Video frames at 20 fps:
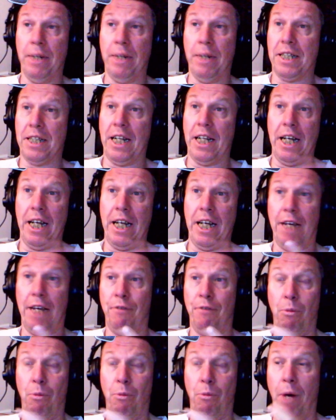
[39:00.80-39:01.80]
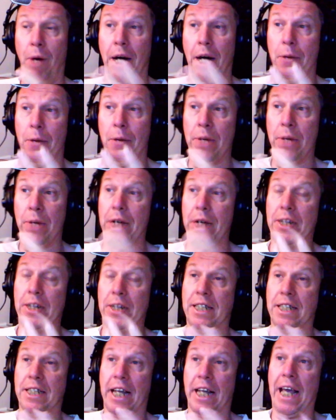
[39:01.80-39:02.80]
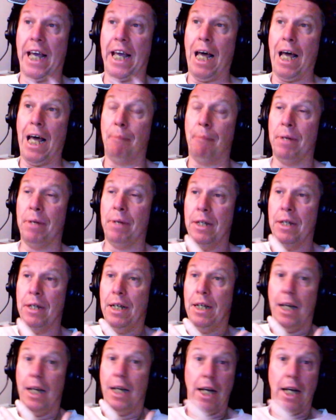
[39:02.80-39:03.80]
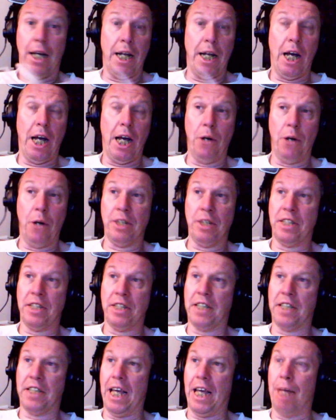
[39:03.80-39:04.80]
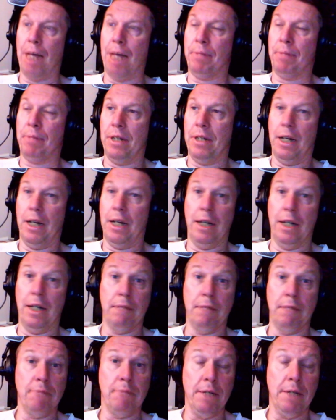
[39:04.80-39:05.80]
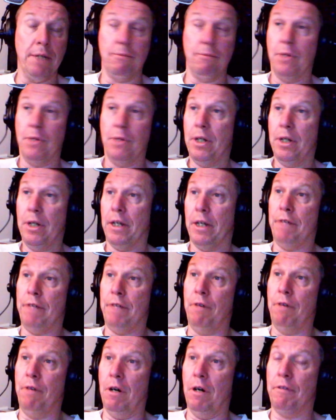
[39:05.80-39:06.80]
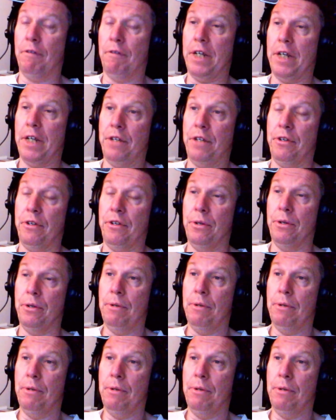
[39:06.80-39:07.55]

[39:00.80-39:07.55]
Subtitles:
that I have on where is the gap and how does this gap evolve into